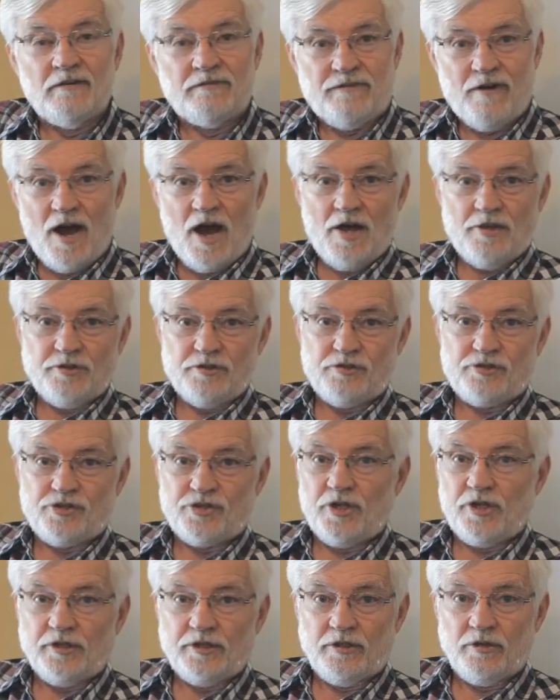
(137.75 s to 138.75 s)
Father,
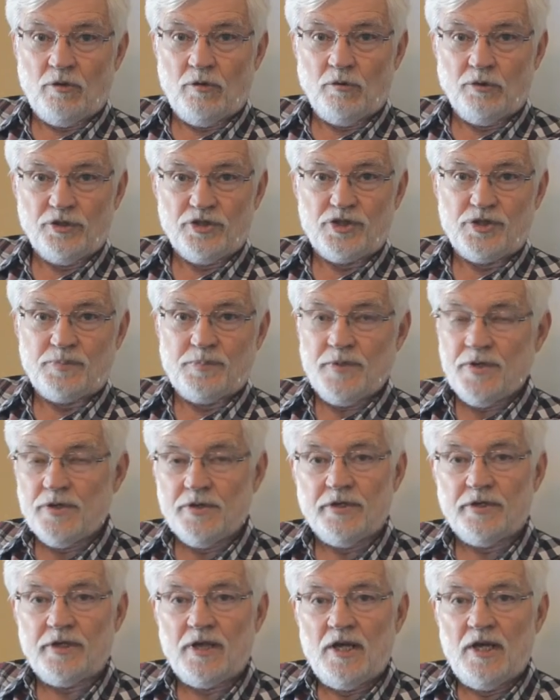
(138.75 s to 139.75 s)
Son, and Holy
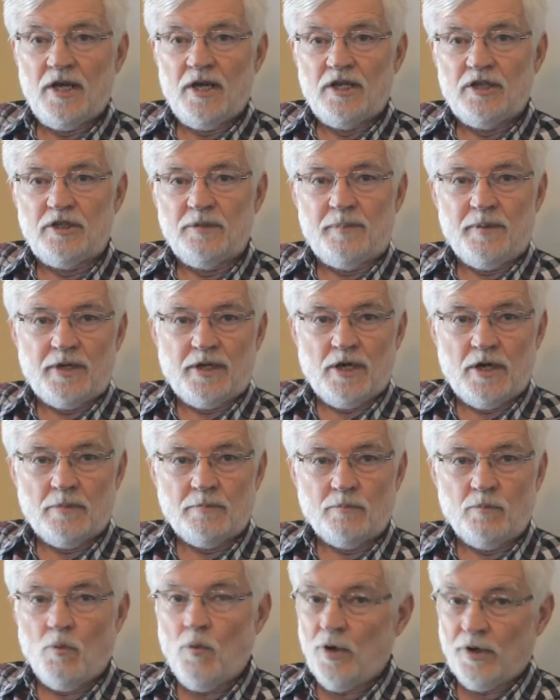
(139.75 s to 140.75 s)
Spirit to
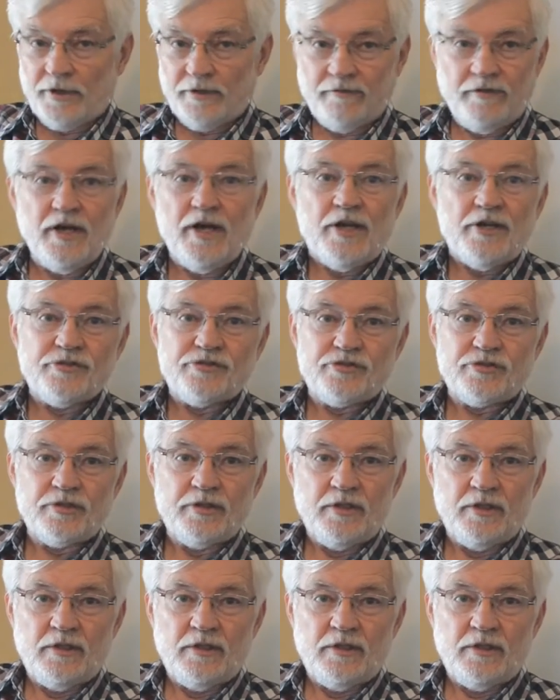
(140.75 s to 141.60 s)
become one of us,